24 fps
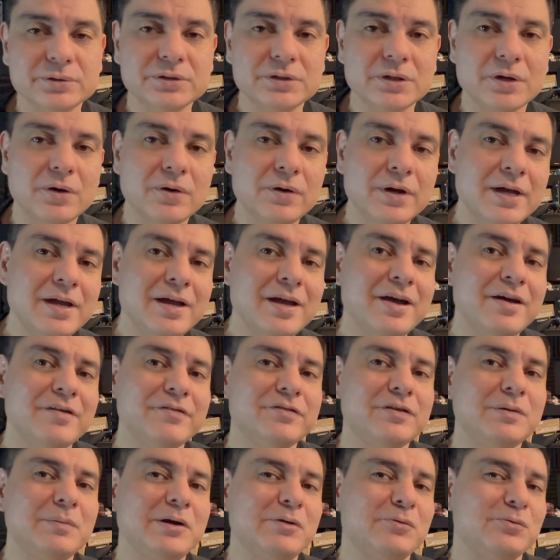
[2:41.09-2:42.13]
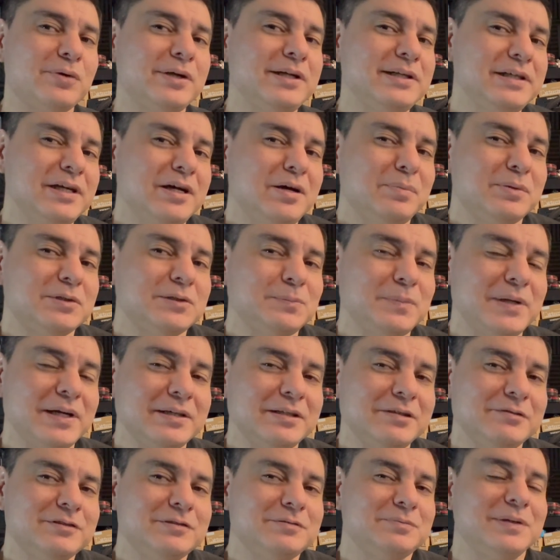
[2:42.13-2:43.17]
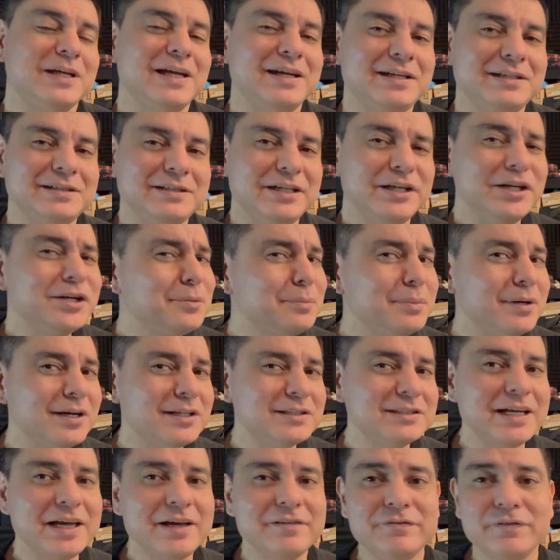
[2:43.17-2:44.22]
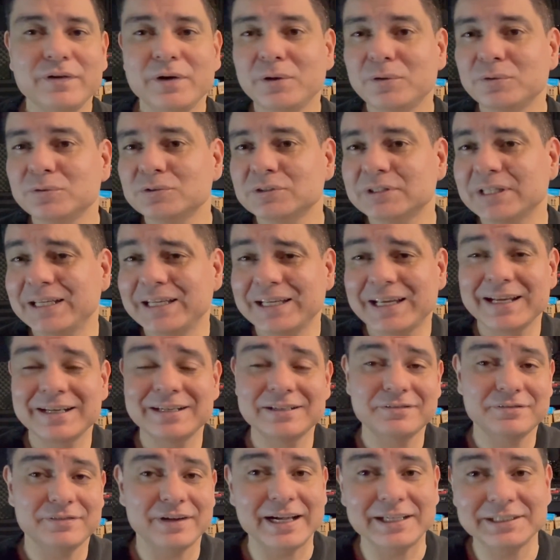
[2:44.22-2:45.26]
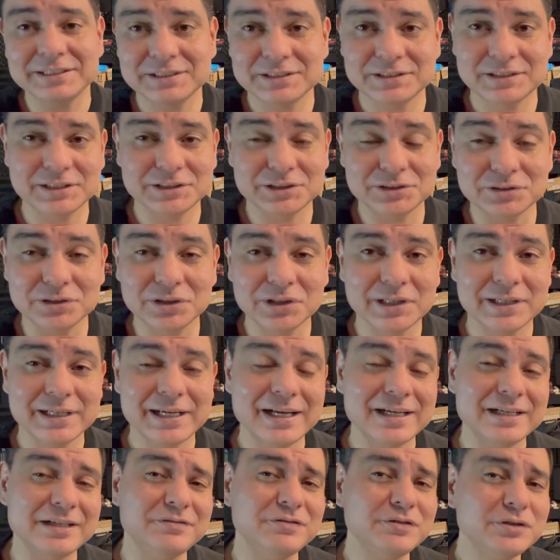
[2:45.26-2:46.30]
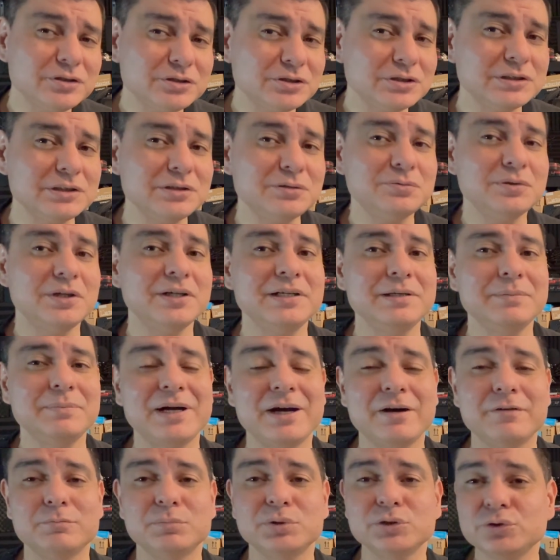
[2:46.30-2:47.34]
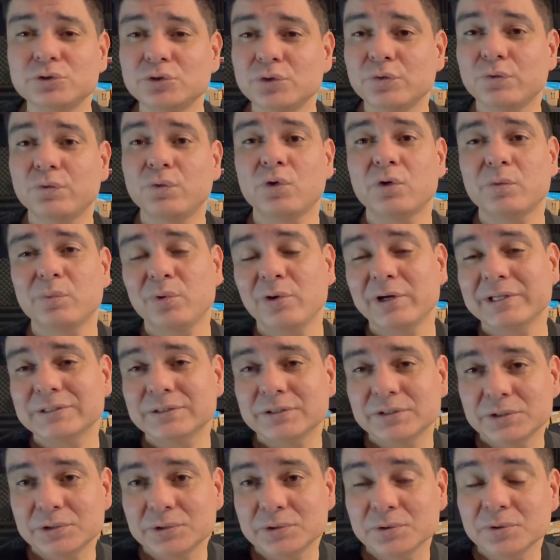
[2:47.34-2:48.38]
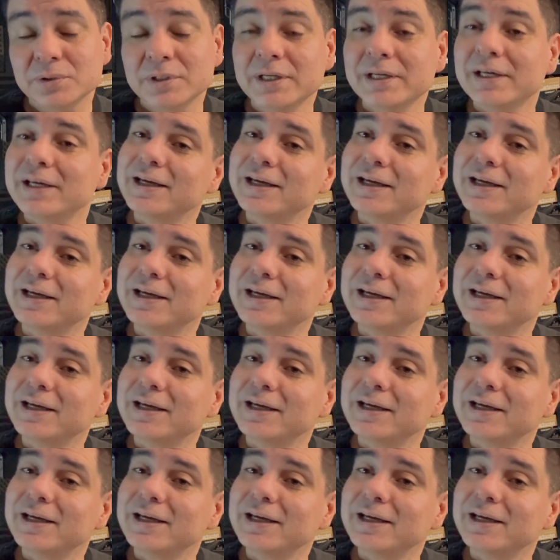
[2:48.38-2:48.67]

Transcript: So from a retail perspective of getting earbuds, headphones, any kind of devices that you're looking at, if you're still running about Bluetooth 4.2,